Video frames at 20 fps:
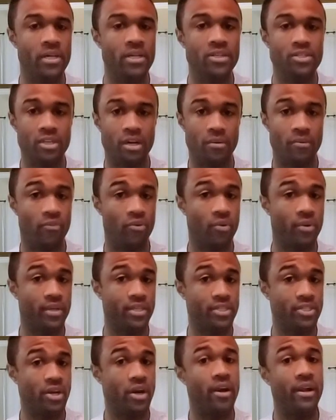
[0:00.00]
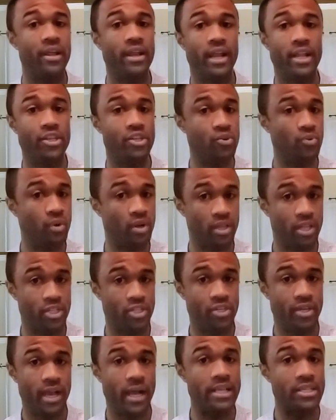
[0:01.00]
So before we get started, I do want to let
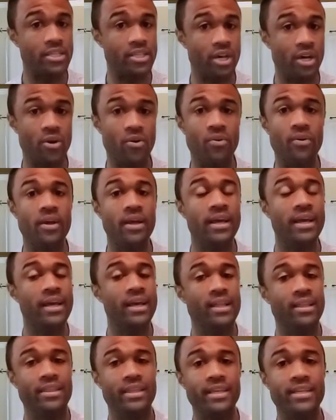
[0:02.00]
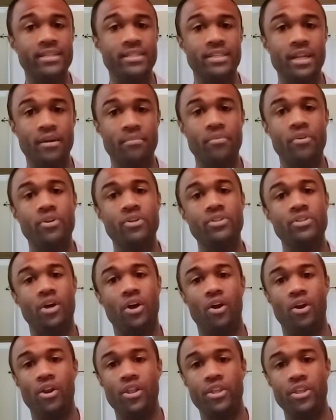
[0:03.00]
you guys know these numbers
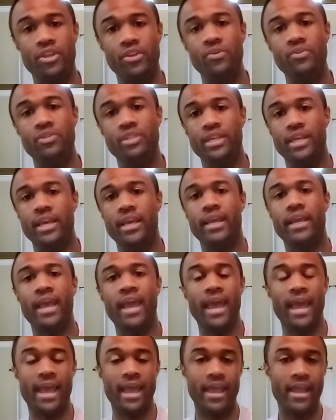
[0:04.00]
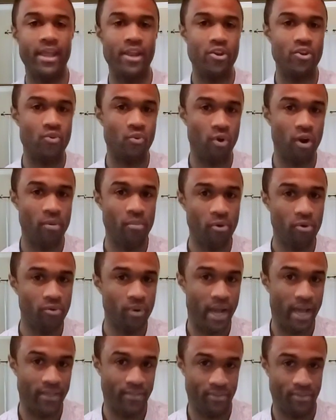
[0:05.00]
are using a normal
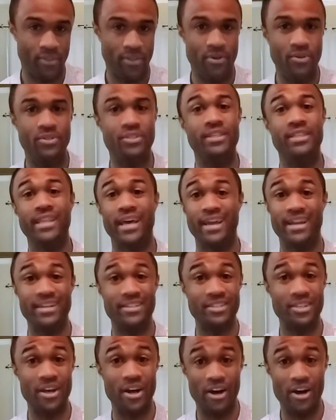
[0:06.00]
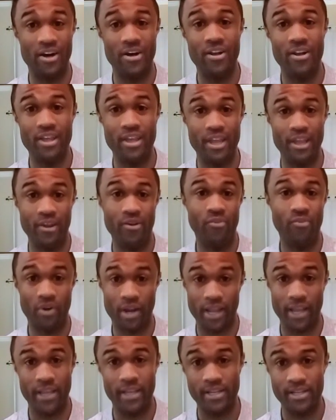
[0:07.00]
Rathalos that is
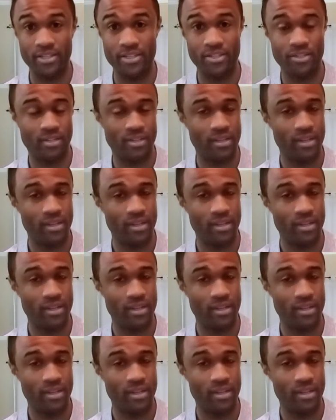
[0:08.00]
unenraged.